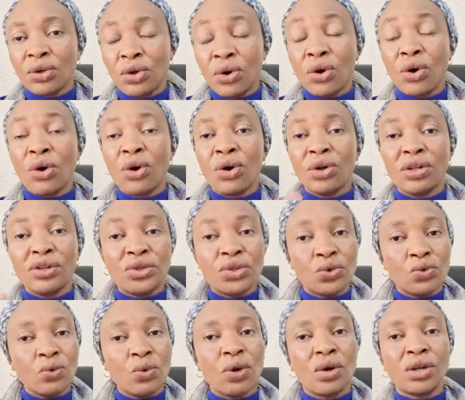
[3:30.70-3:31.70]
God
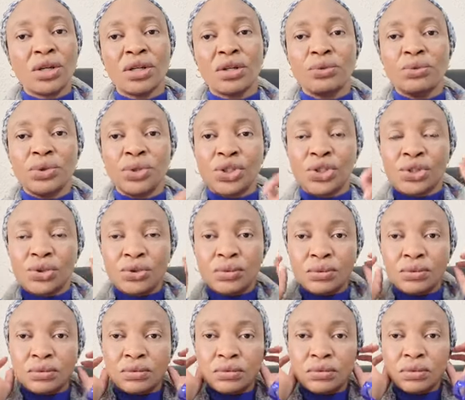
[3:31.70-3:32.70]
is walking with
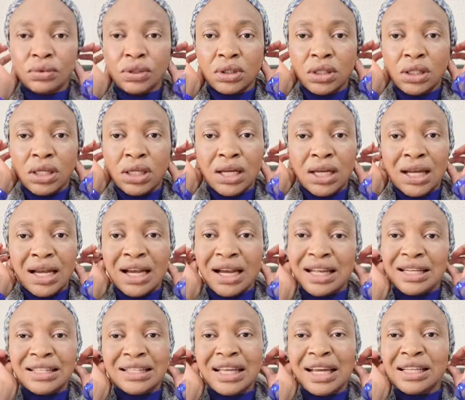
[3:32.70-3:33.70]
you.
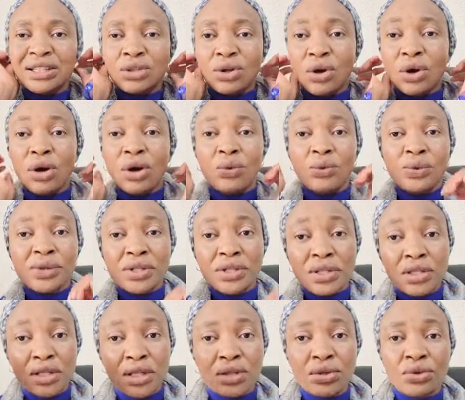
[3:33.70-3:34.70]
And that God will
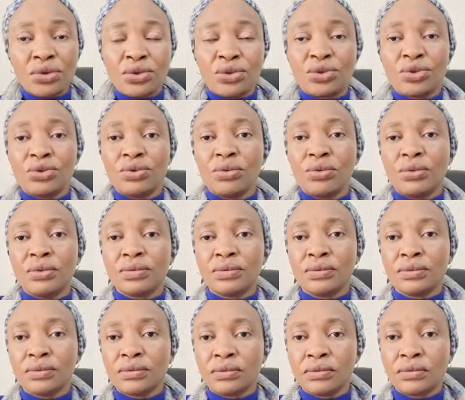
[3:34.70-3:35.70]
see you through.
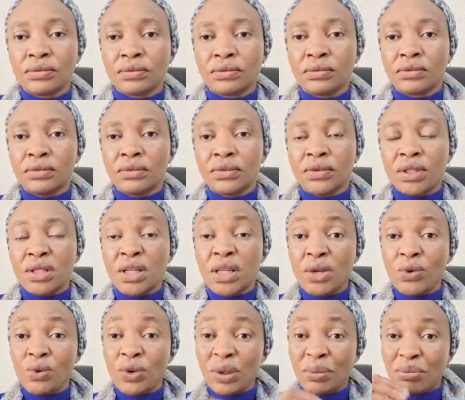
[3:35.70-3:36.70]

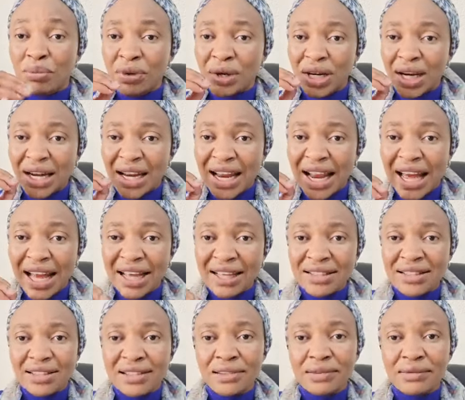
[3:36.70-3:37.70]
He will bring
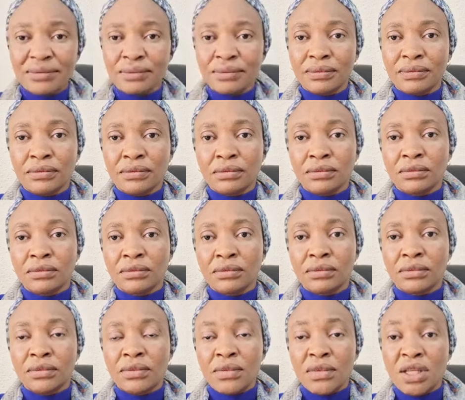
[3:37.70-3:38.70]
light.
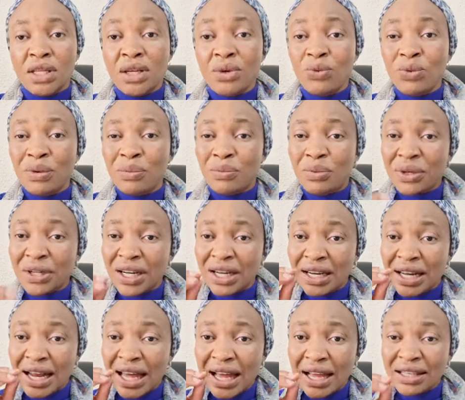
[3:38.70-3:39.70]
He will bring
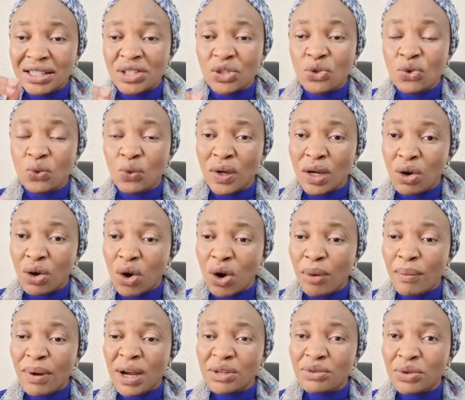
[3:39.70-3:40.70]
light. You will
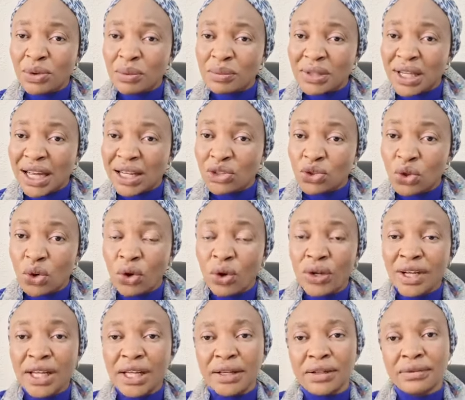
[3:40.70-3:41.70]
come out from that
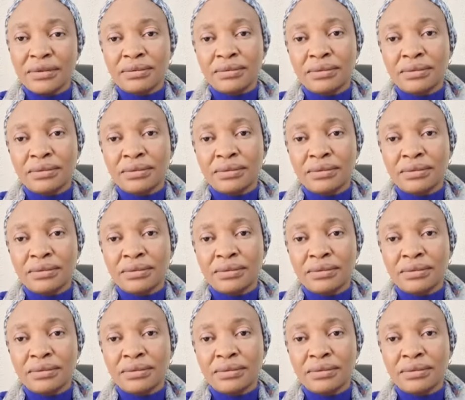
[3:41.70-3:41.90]
tunnel.